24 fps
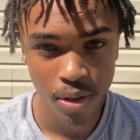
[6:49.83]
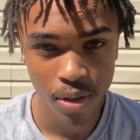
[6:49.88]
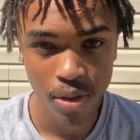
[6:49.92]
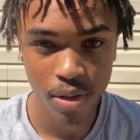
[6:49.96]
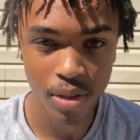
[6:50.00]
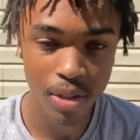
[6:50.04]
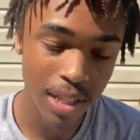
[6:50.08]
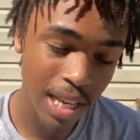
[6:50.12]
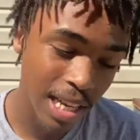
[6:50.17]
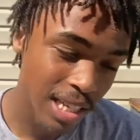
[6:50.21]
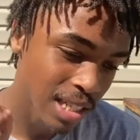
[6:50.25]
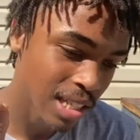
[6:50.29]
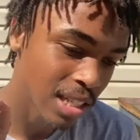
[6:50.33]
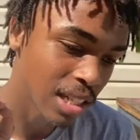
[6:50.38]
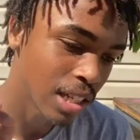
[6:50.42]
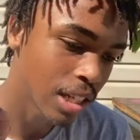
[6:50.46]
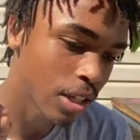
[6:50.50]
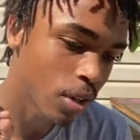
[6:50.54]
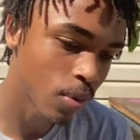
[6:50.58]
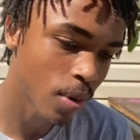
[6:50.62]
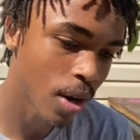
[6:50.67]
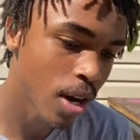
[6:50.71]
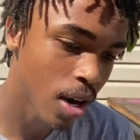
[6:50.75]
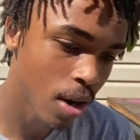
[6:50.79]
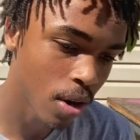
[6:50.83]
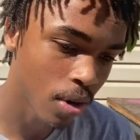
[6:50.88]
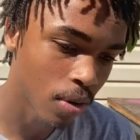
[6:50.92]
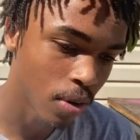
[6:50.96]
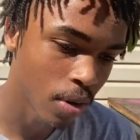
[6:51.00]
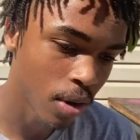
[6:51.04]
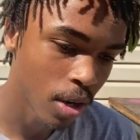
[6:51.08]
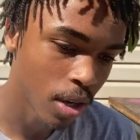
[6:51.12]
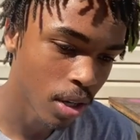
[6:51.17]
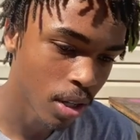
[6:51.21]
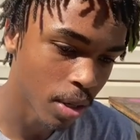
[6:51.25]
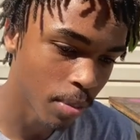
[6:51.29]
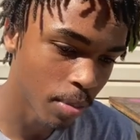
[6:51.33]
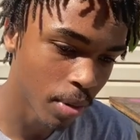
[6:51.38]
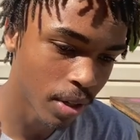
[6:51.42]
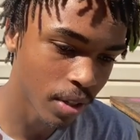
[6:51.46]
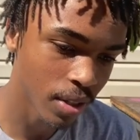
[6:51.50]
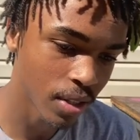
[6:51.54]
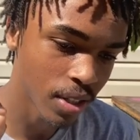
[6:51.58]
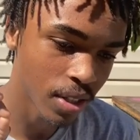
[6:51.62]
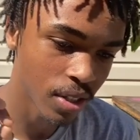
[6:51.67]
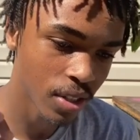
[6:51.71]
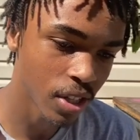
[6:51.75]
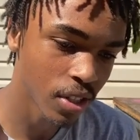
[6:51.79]
That's the good ground. The
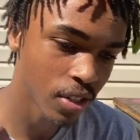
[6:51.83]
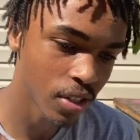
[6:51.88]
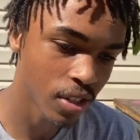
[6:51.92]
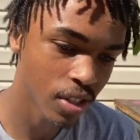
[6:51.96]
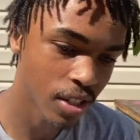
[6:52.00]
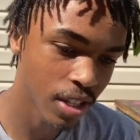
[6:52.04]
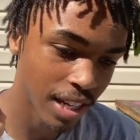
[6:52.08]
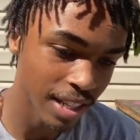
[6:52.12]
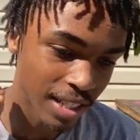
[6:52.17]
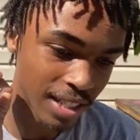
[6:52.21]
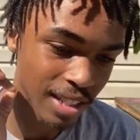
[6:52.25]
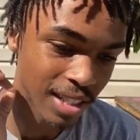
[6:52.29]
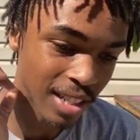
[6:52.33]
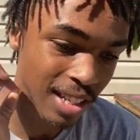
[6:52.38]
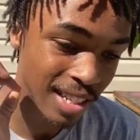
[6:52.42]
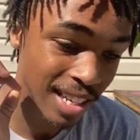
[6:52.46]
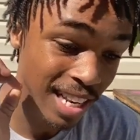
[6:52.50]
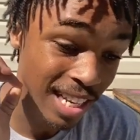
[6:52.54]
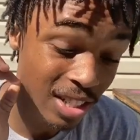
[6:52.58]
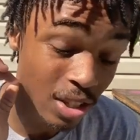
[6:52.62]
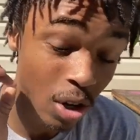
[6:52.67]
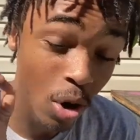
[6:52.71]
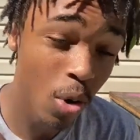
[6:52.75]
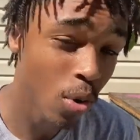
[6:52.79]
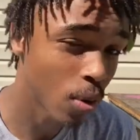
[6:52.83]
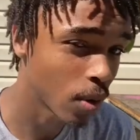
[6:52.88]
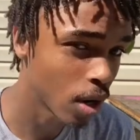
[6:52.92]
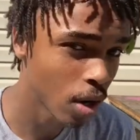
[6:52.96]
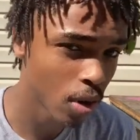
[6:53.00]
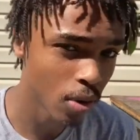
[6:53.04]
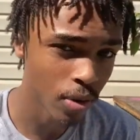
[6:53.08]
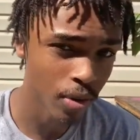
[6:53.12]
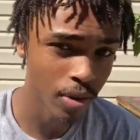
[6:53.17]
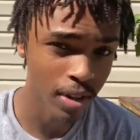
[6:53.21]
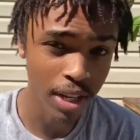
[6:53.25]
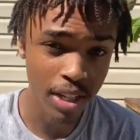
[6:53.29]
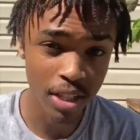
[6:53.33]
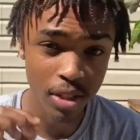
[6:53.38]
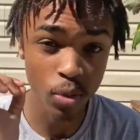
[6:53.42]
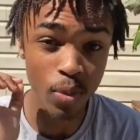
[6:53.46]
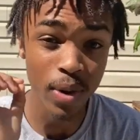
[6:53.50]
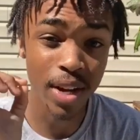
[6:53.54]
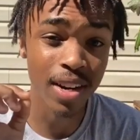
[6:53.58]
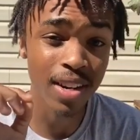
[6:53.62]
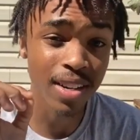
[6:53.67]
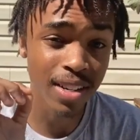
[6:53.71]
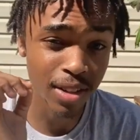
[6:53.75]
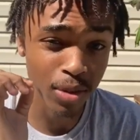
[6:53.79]
brothers and sisters that's on go, that's
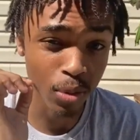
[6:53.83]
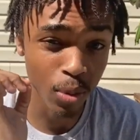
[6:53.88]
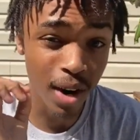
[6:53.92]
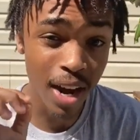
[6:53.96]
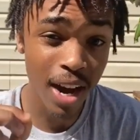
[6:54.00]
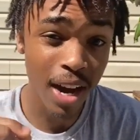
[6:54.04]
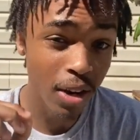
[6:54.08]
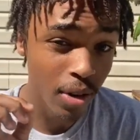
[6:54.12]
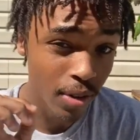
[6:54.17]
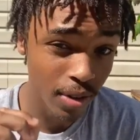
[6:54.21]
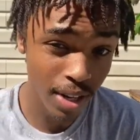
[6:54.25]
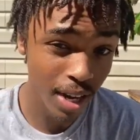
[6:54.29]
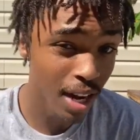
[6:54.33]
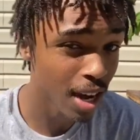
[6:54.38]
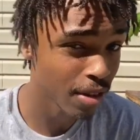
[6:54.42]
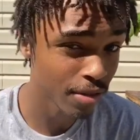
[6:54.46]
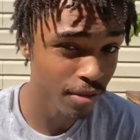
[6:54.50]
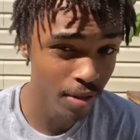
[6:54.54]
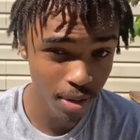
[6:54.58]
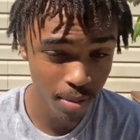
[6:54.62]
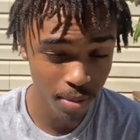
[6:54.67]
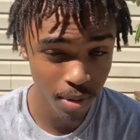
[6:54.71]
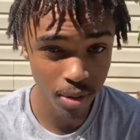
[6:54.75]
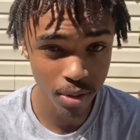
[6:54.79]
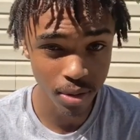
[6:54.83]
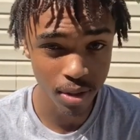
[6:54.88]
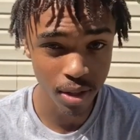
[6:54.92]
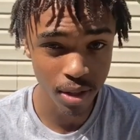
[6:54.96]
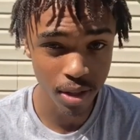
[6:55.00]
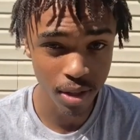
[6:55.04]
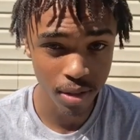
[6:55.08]
ready to ride or die for the Most High.